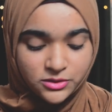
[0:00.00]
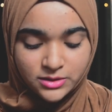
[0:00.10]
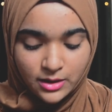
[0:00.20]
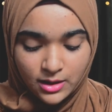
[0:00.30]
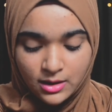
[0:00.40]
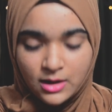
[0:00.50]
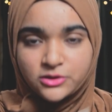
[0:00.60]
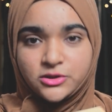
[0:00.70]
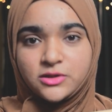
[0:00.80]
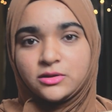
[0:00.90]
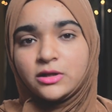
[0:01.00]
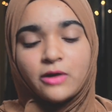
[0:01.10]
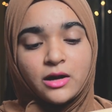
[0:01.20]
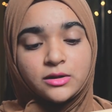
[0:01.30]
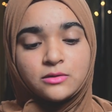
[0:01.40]
Sani. She's an
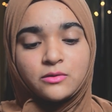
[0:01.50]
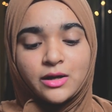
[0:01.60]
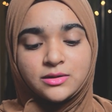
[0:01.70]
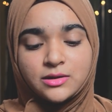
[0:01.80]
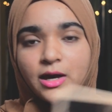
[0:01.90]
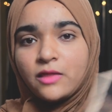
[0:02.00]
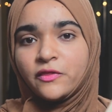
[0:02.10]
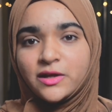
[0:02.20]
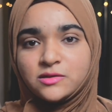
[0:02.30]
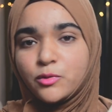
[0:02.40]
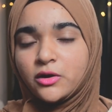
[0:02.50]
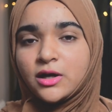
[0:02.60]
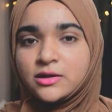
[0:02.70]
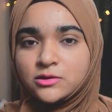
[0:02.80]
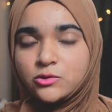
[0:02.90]
Iranian writer and this book
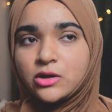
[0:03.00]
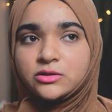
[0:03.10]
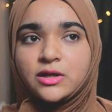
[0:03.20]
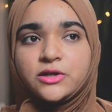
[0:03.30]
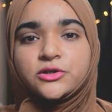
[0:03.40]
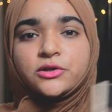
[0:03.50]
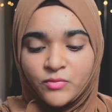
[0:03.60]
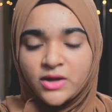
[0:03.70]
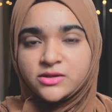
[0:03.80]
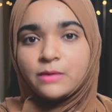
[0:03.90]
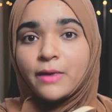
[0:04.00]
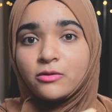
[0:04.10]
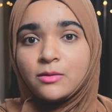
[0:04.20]
is a translation. It's about a